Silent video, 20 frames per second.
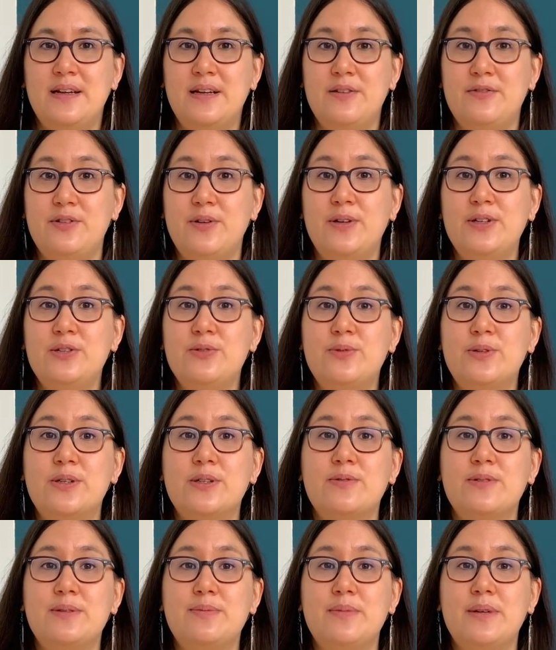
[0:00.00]
If you want to
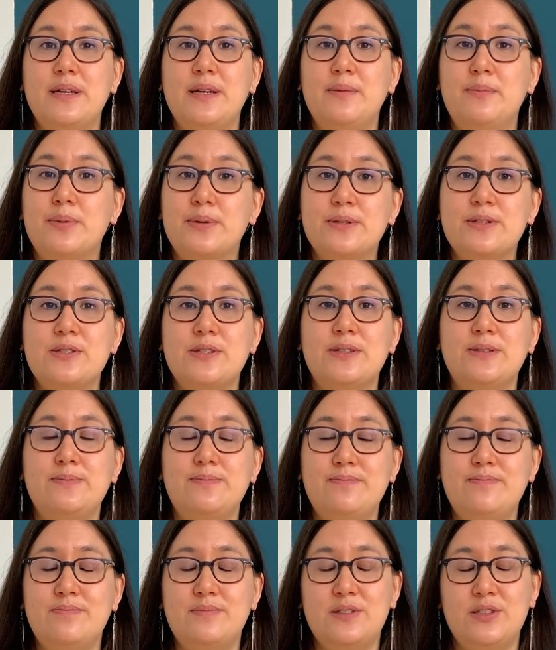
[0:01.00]
work with me in person,
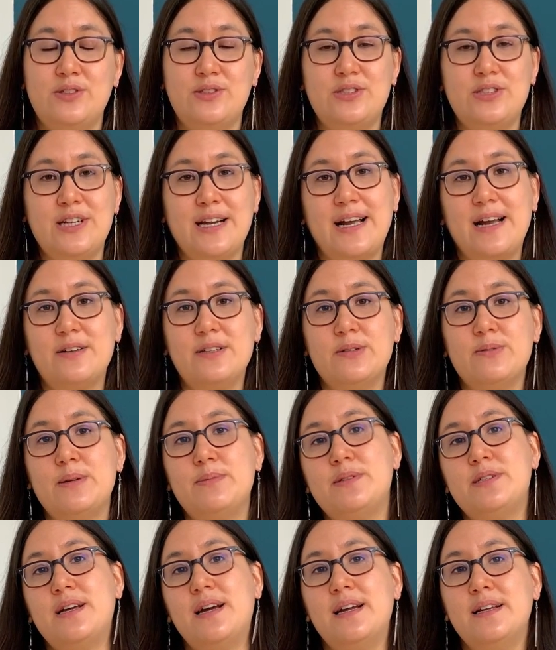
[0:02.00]
just check out the
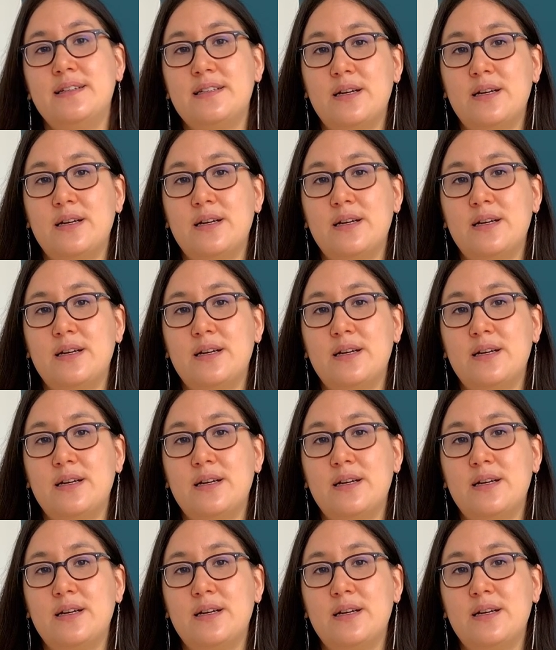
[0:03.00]
website